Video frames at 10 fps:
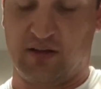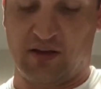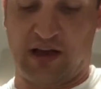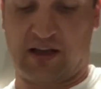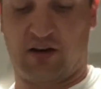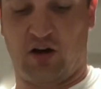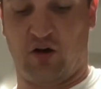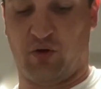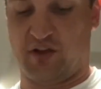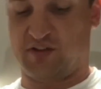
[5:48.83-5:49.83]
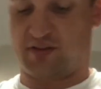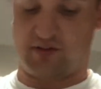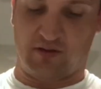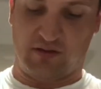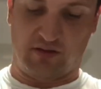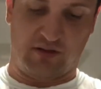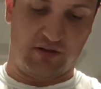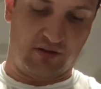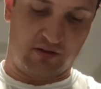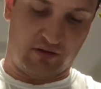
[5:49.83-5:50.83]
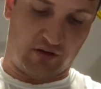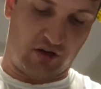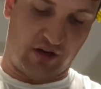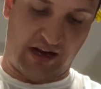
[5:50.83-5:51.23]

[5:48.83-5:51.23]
I can always cut